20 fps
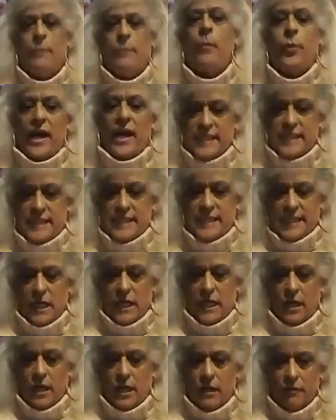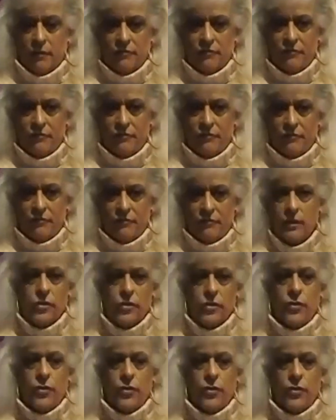got to come up with that yourself.
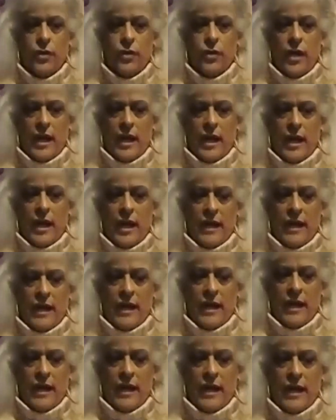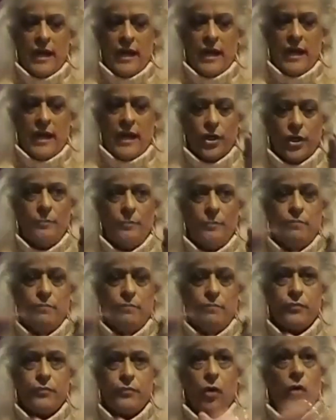You have to
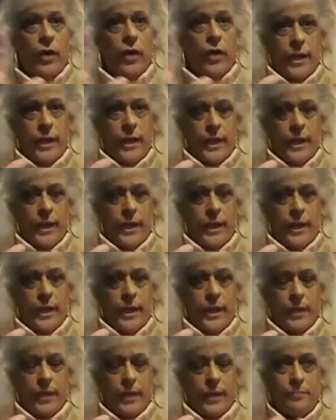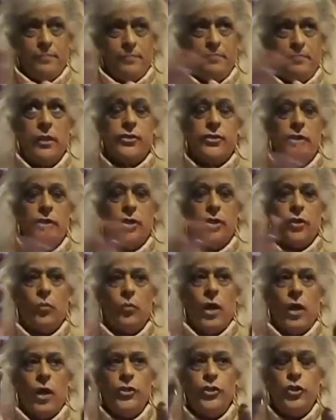mold her or him
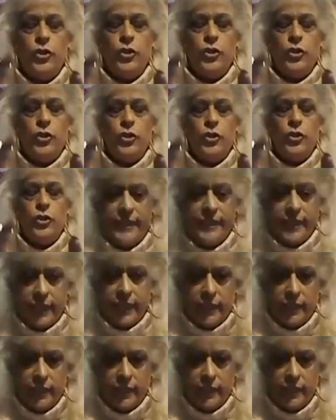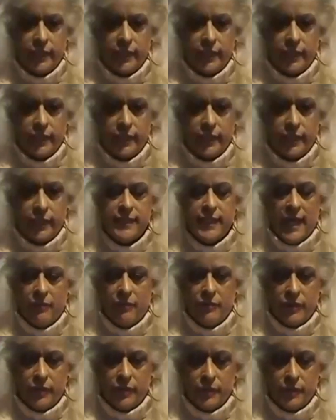into the way you want to see
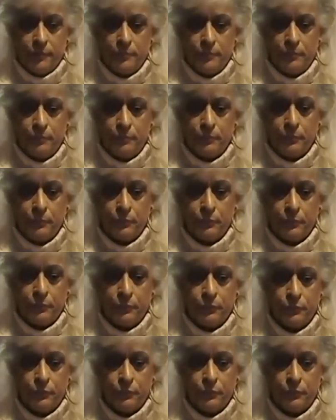this character.